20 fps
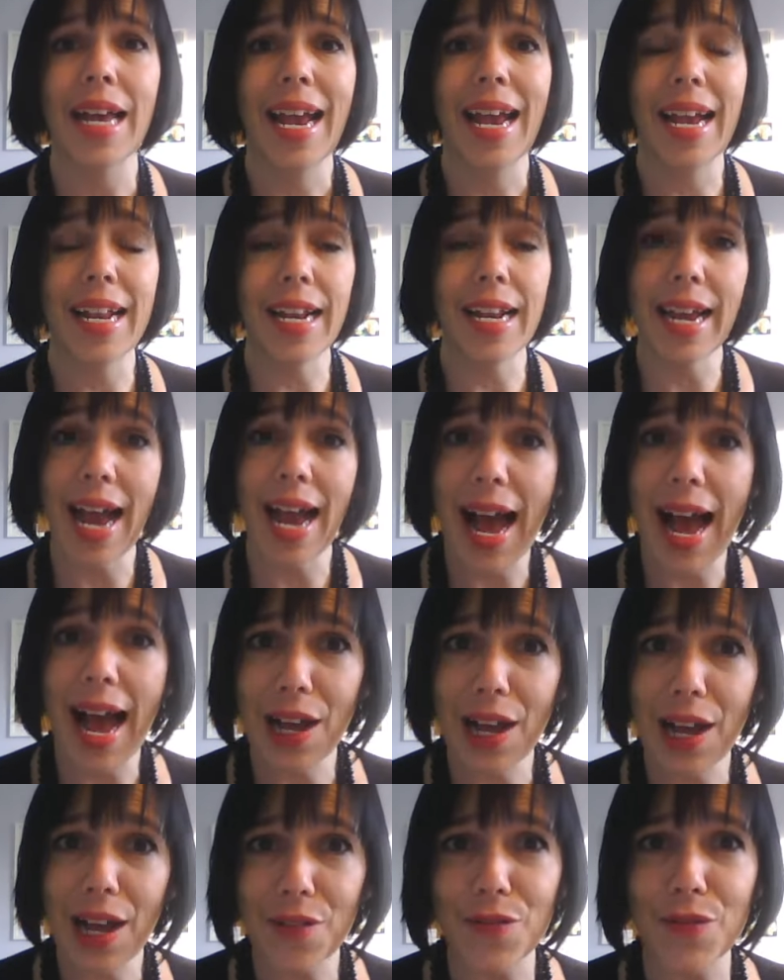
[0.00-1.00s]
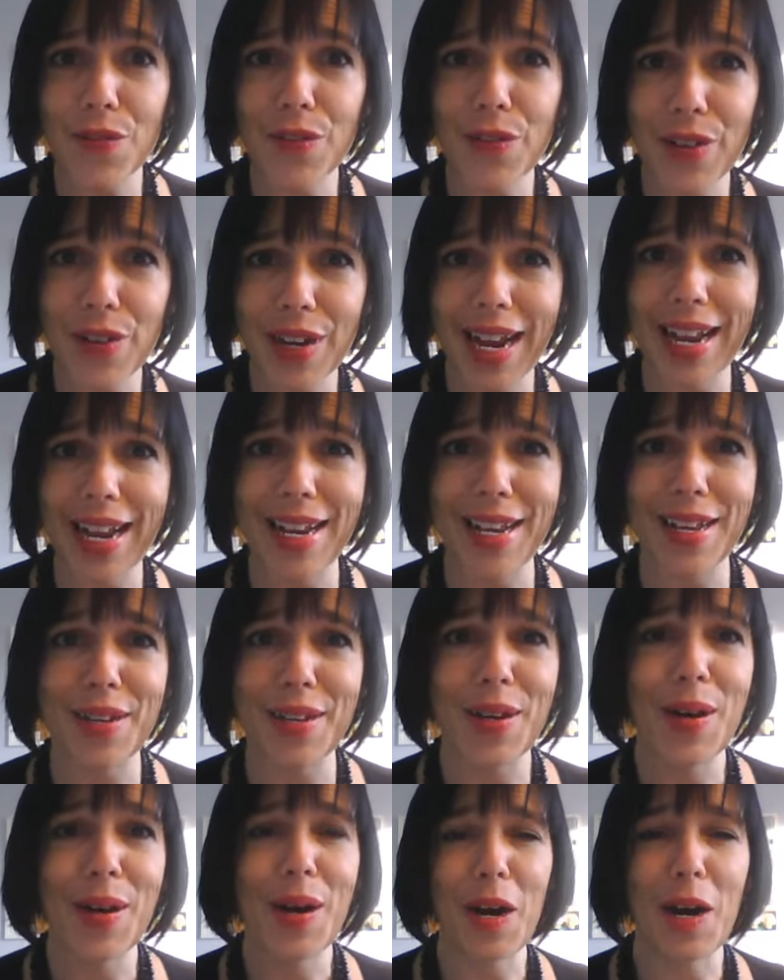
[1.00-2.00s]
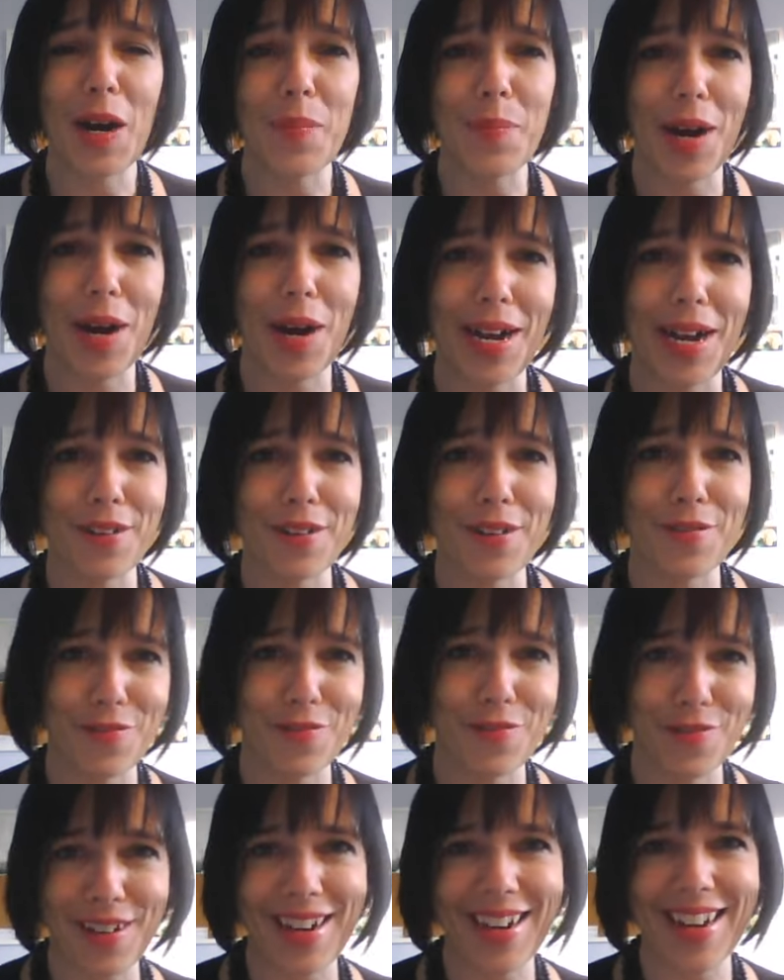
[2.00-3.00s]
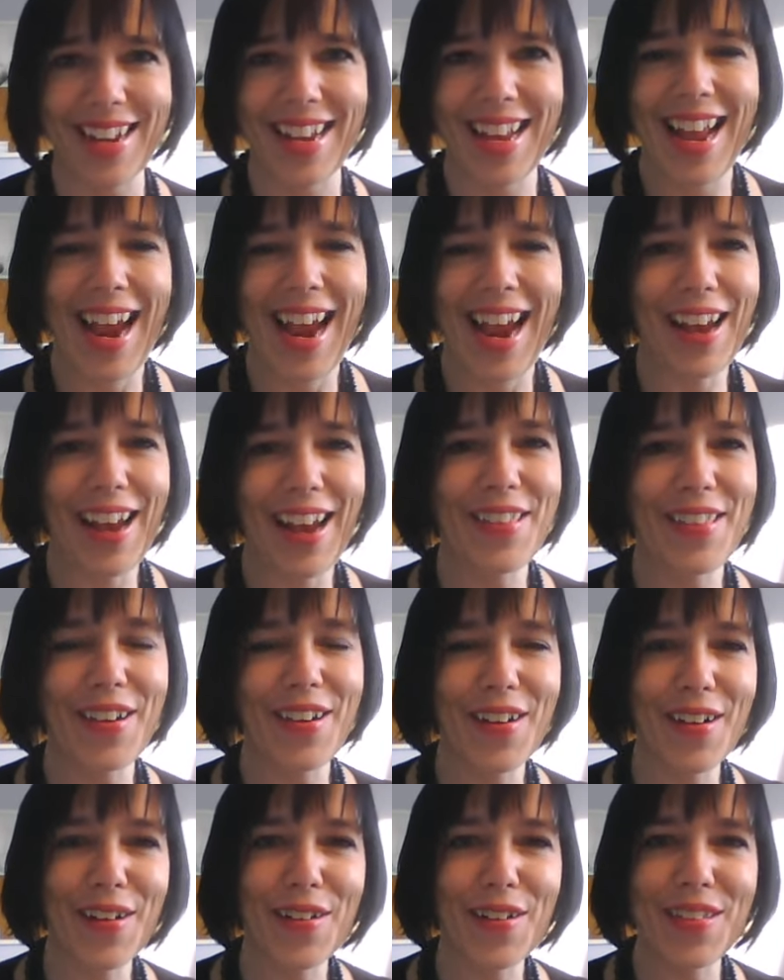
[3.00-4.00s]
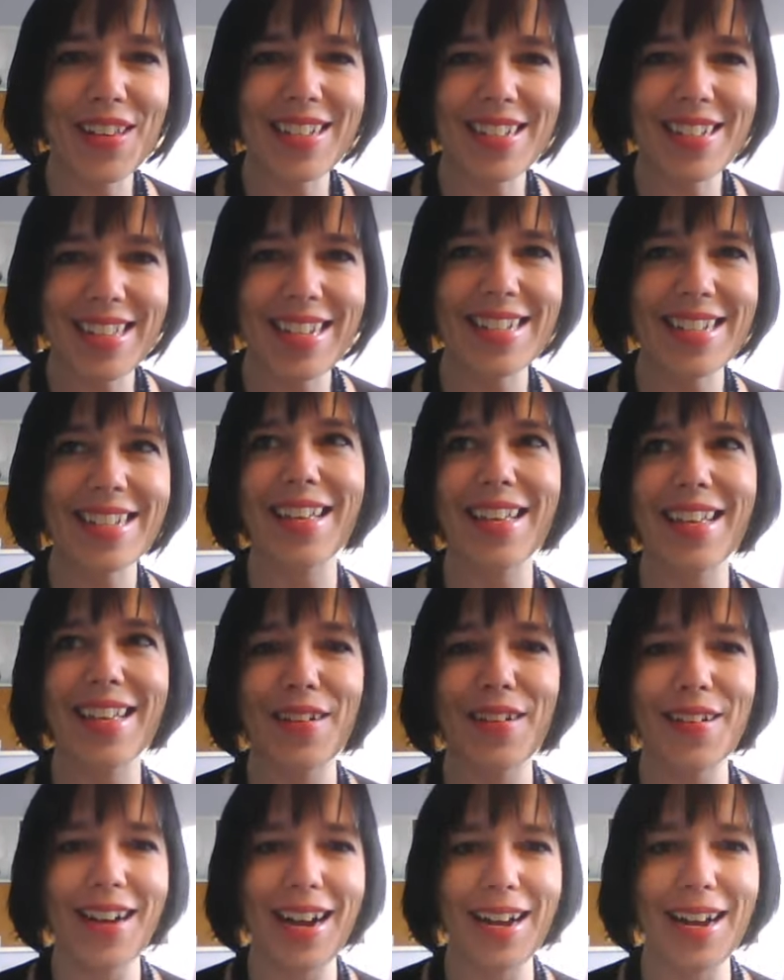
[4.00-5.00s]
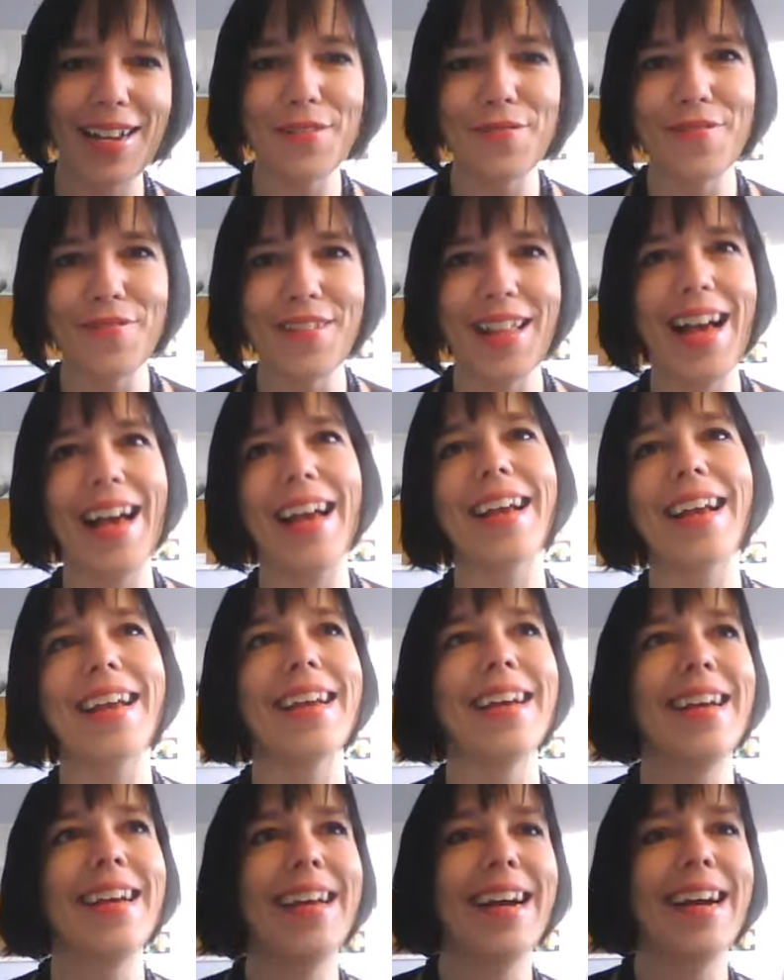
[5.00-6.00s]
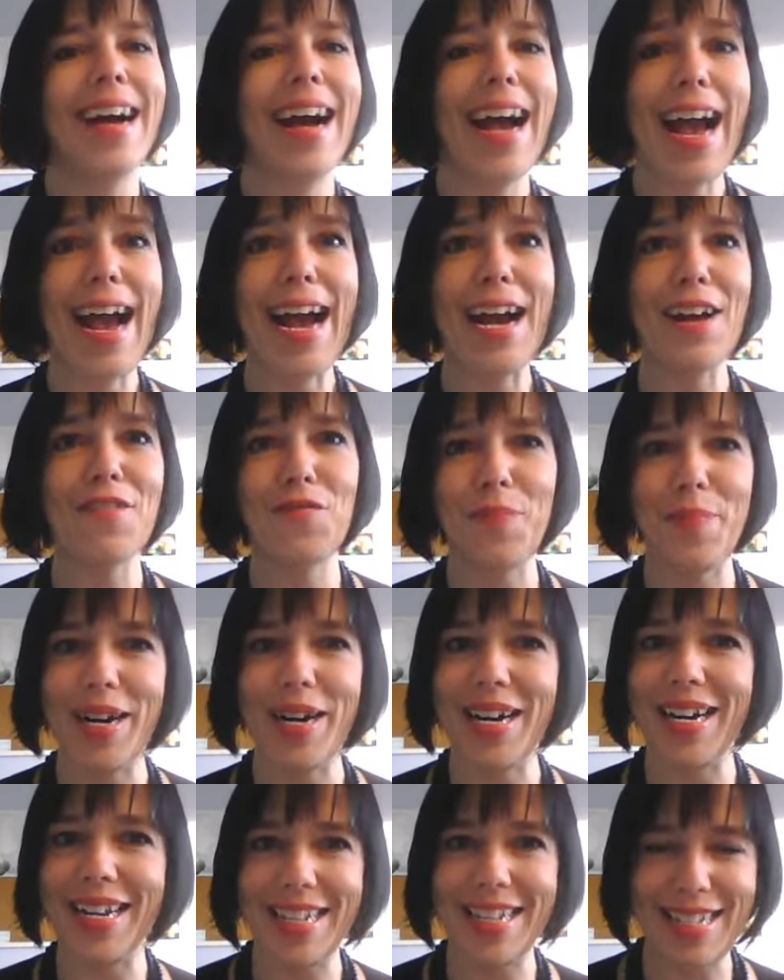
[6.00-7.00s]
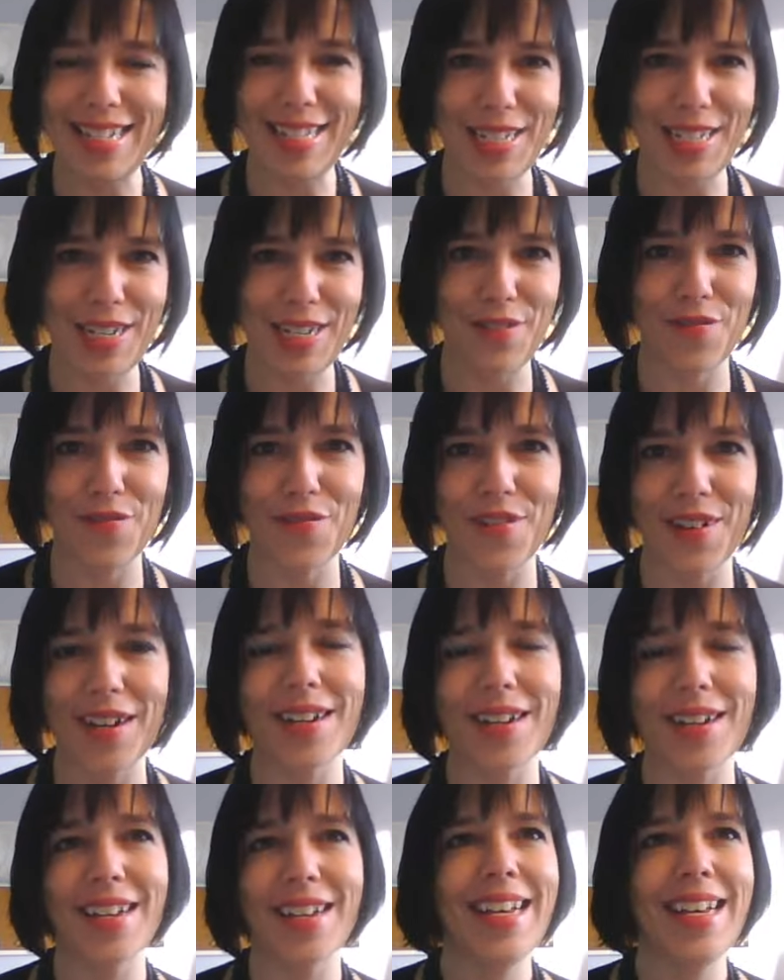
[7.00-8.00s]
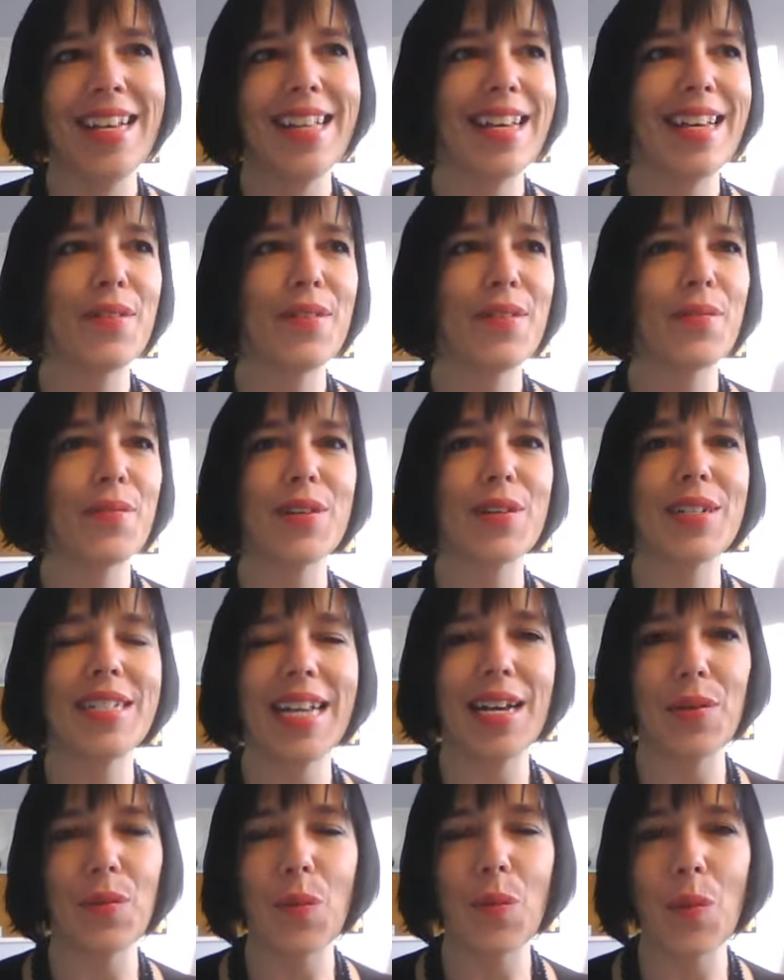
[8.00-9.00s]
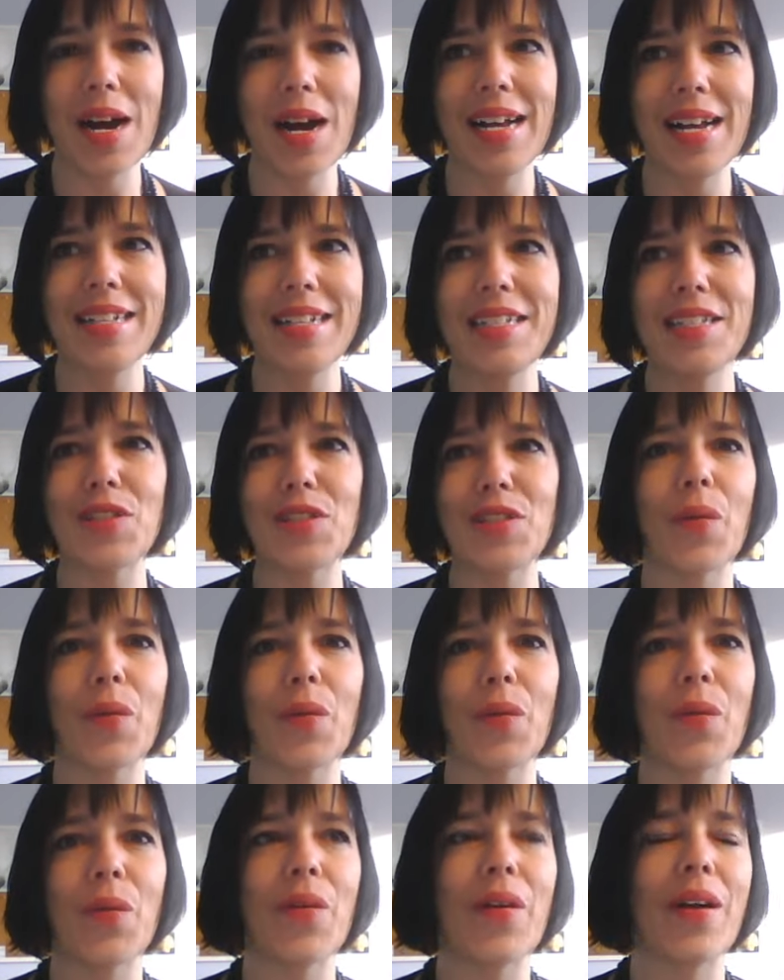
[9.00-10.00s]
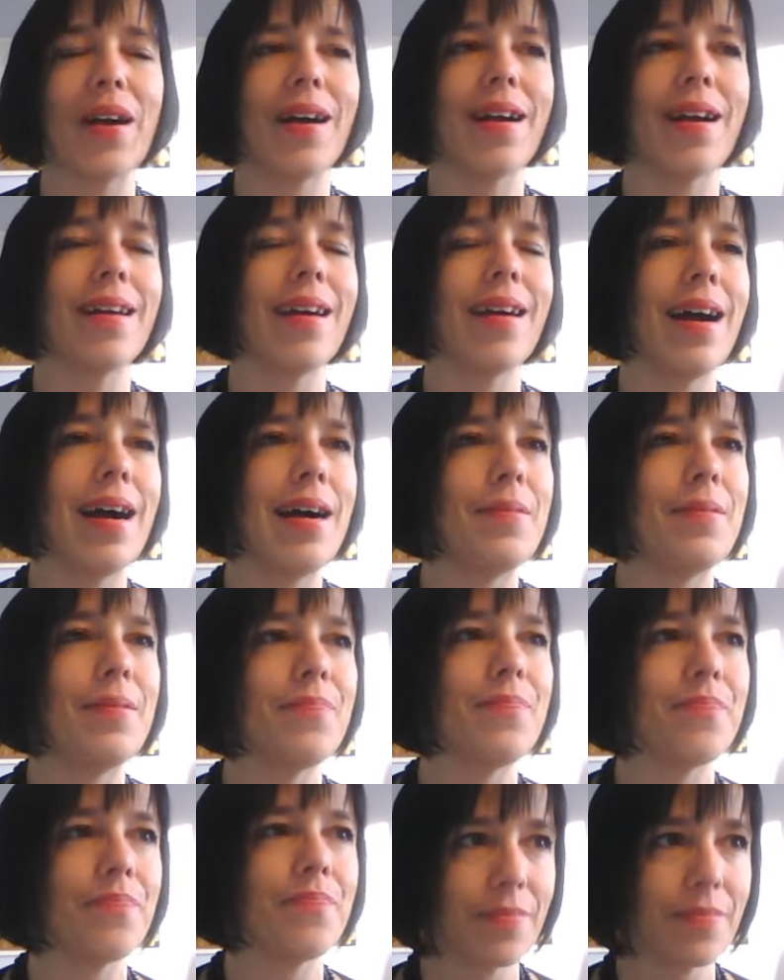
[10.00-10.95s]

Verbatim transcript: And I have created a body of work. And there are these things that are kind of like half bodies of work that were done once or um,